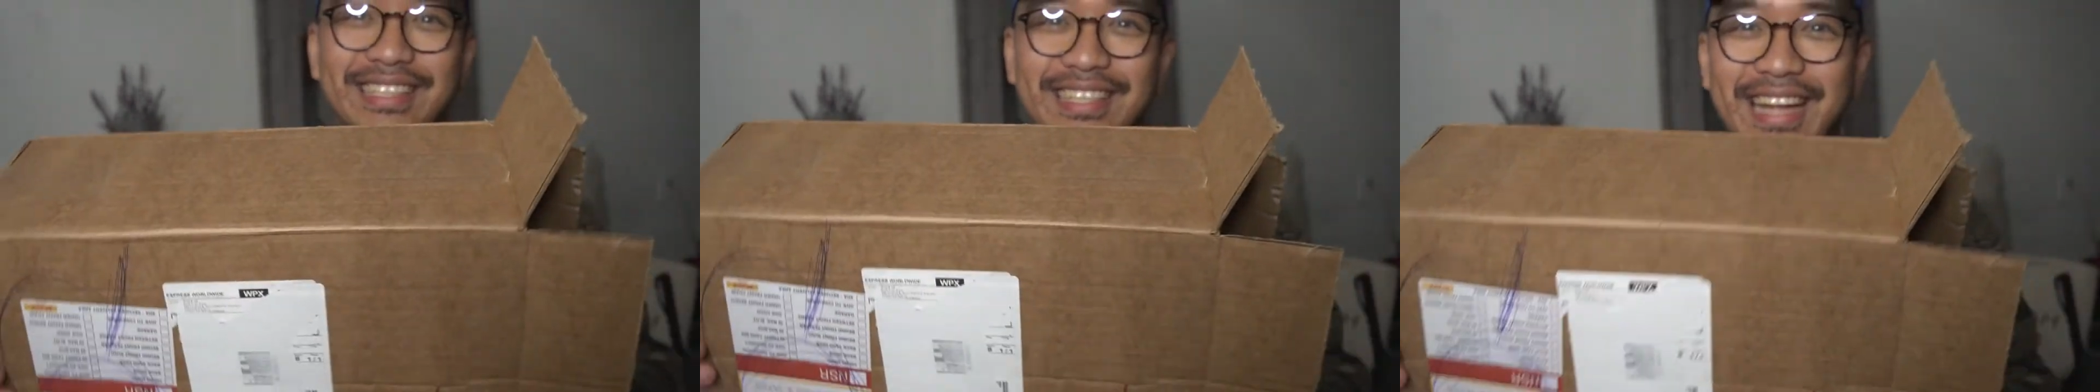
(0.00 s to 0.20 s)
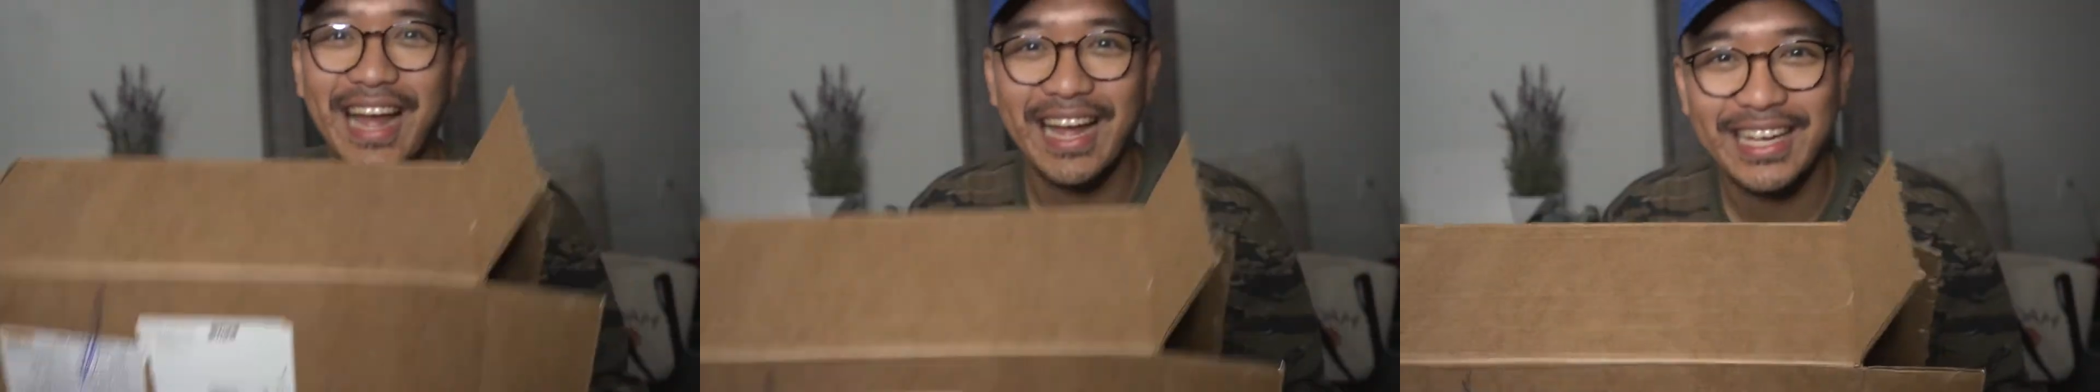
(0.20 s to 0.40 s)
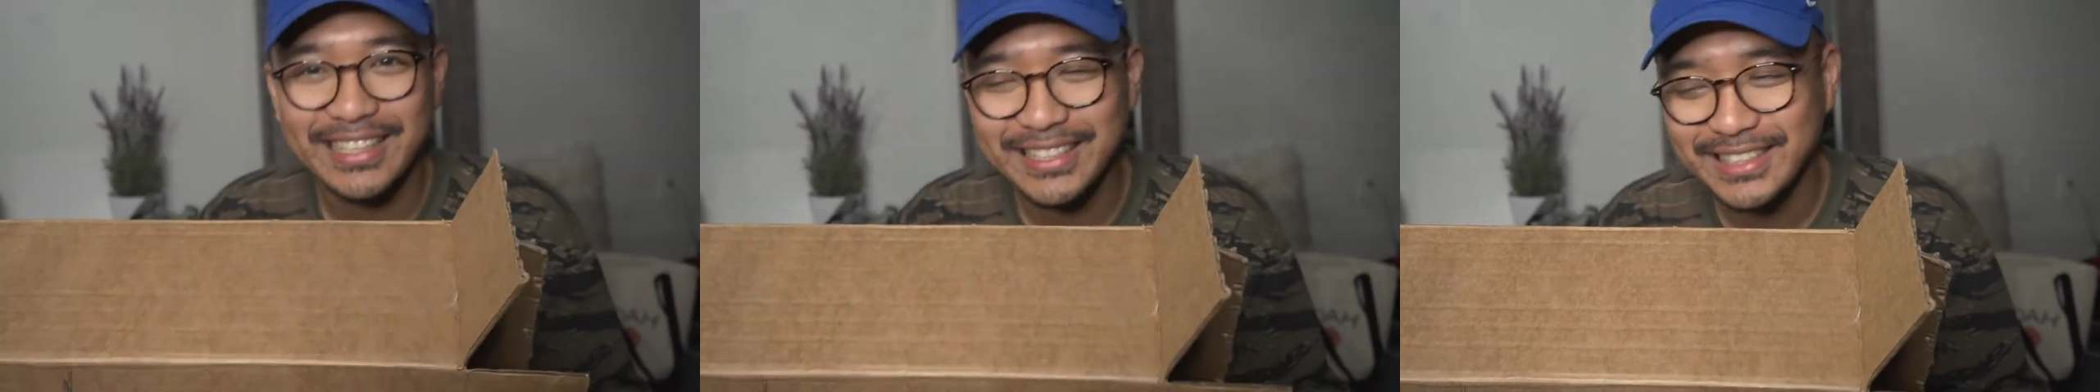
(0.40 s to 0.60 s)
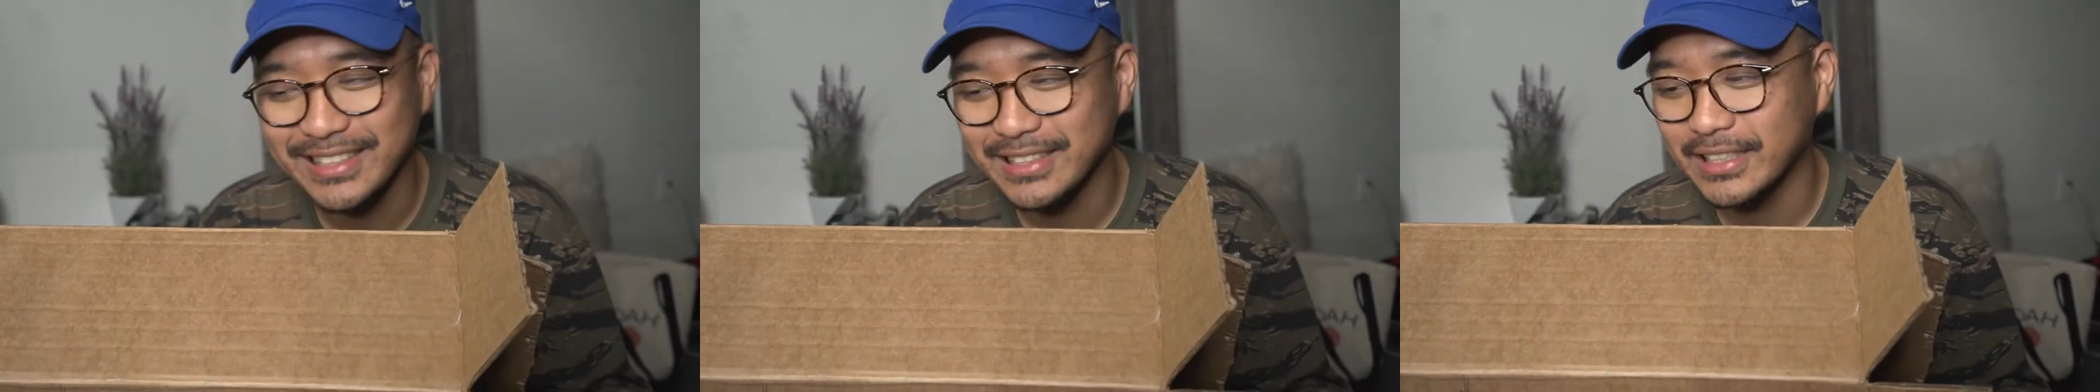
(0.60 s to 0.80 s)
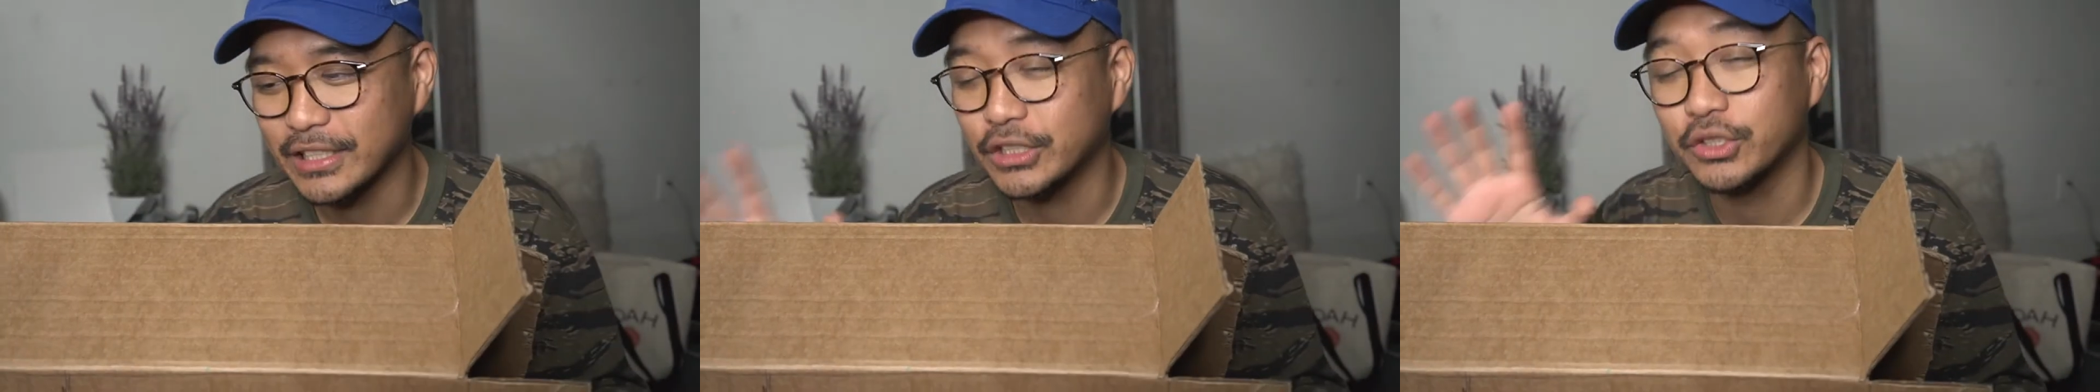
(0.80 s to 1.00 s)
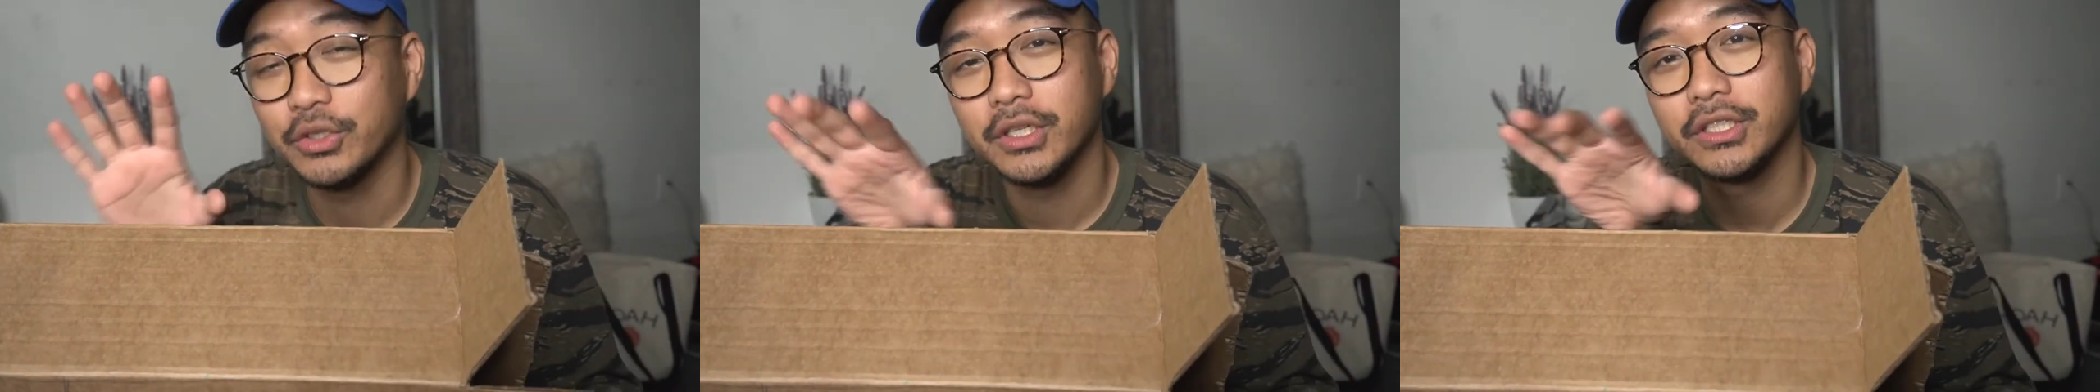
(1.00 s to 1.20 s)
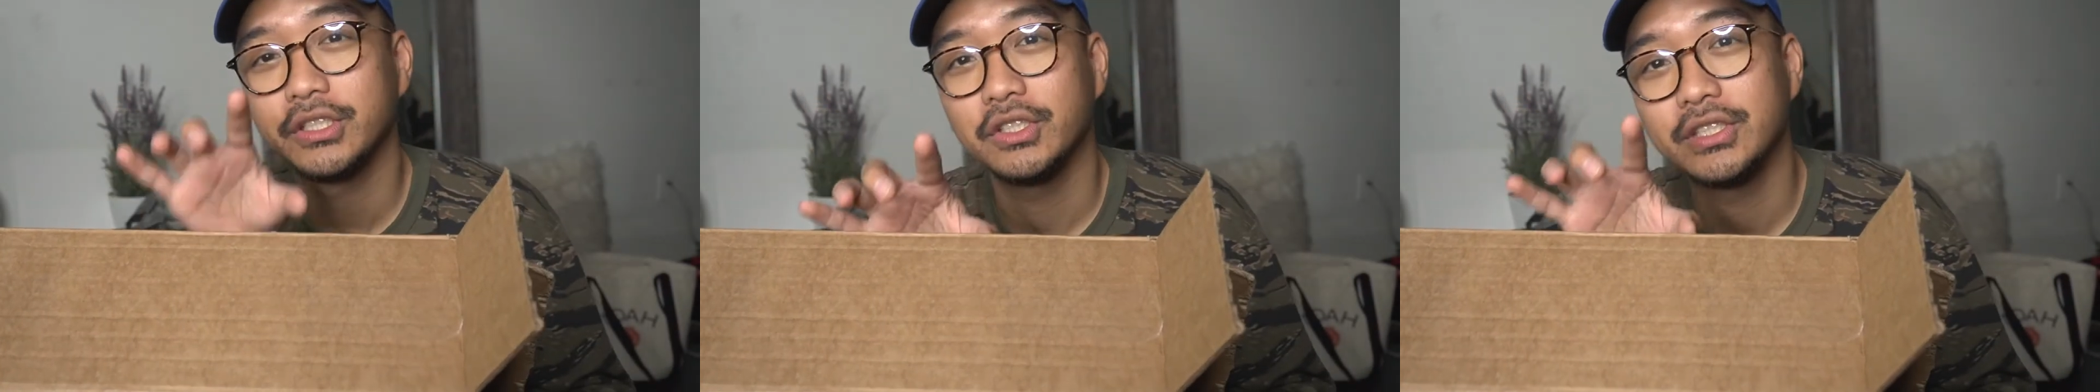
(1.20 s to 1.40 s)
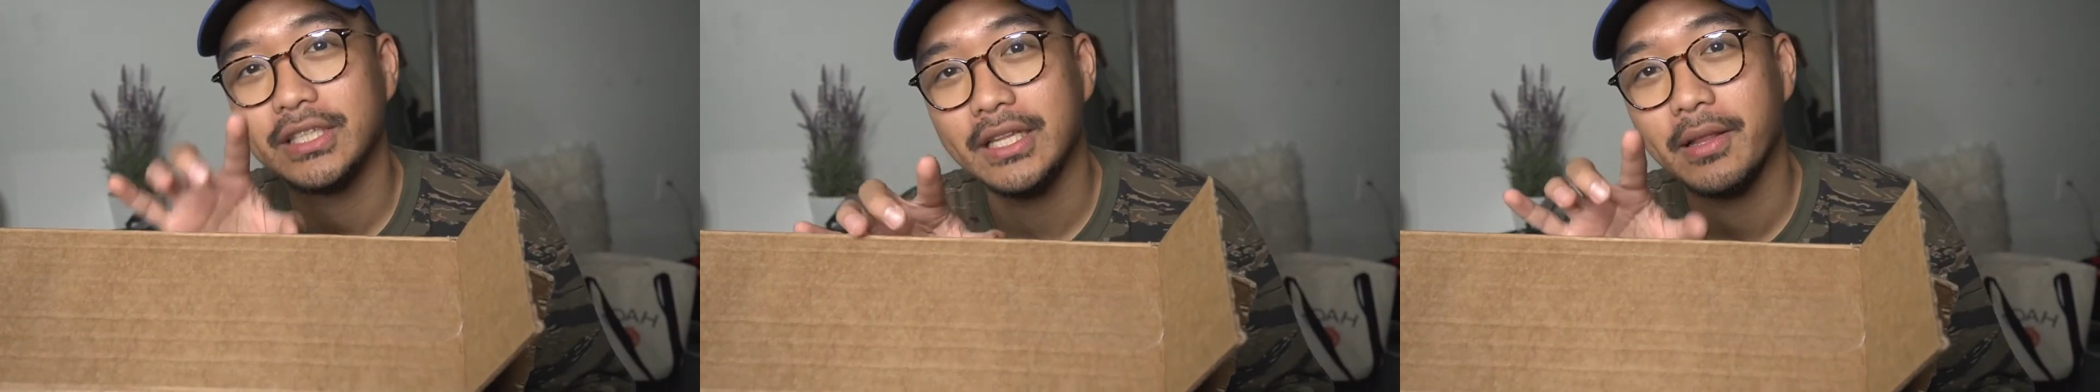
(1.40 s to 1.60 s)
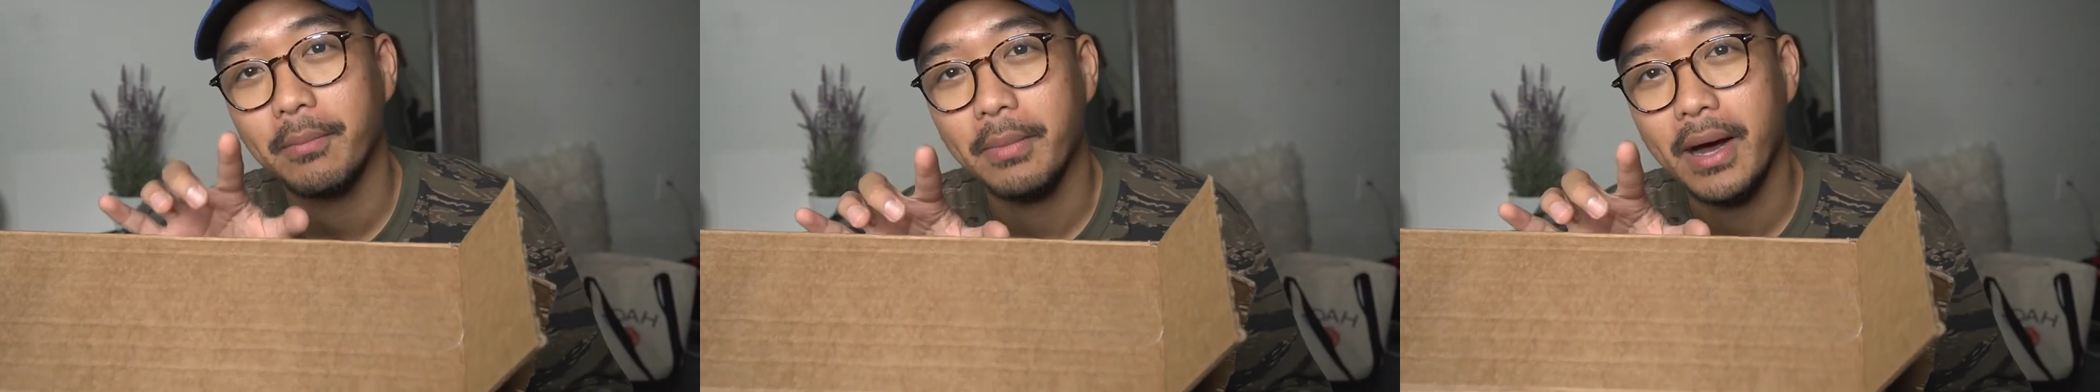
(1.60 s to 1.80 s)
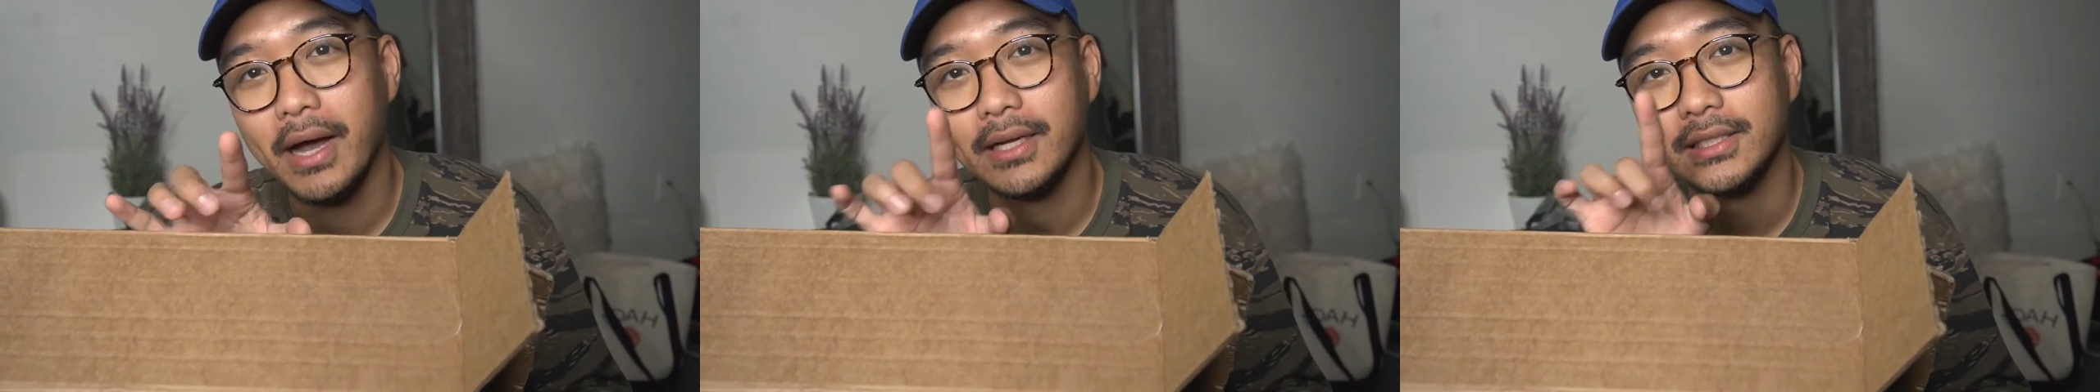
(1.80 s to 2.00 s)
guys. As soon as you see the
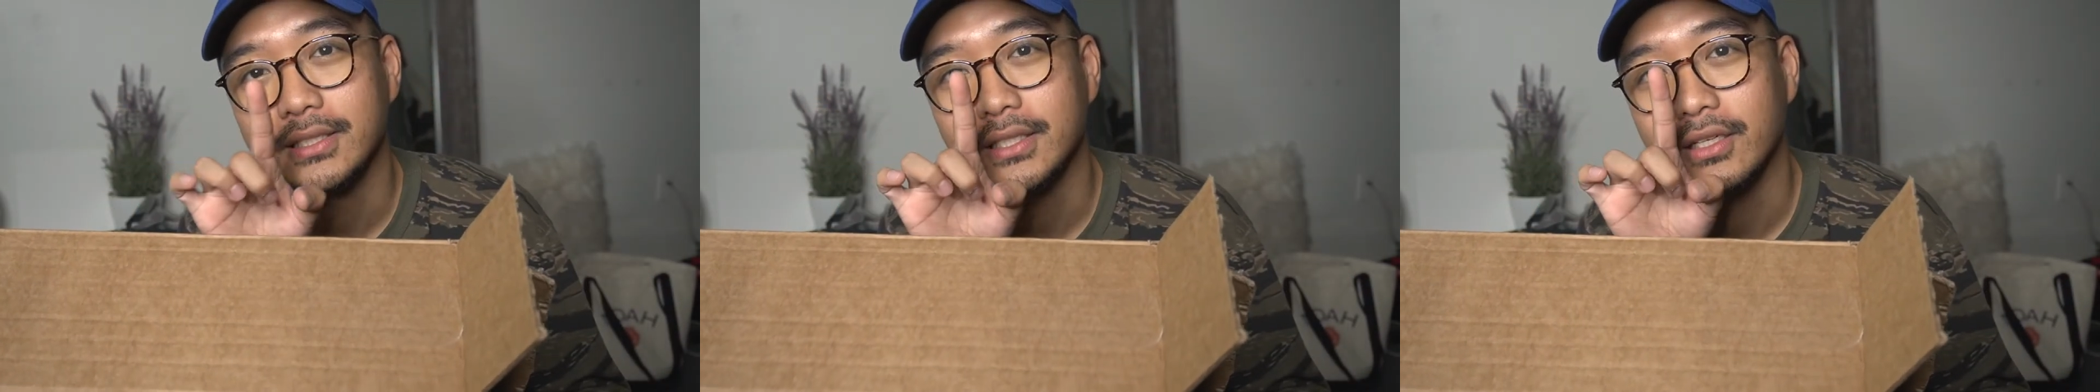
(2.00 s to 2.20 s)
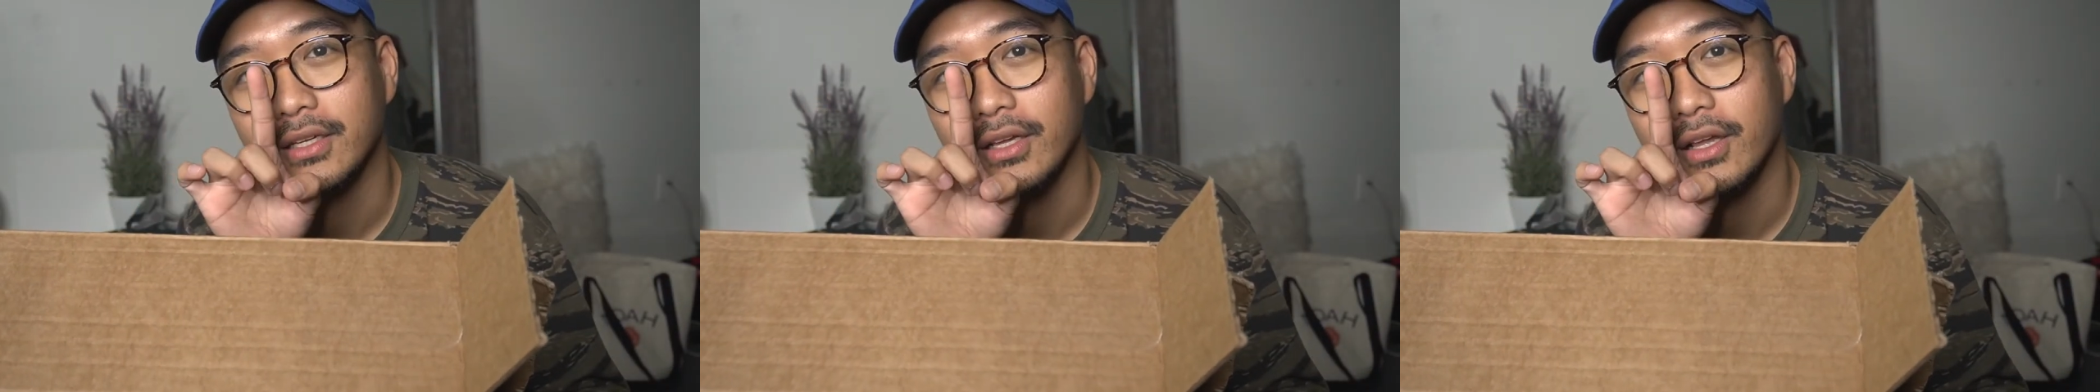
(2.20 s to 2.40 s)
box,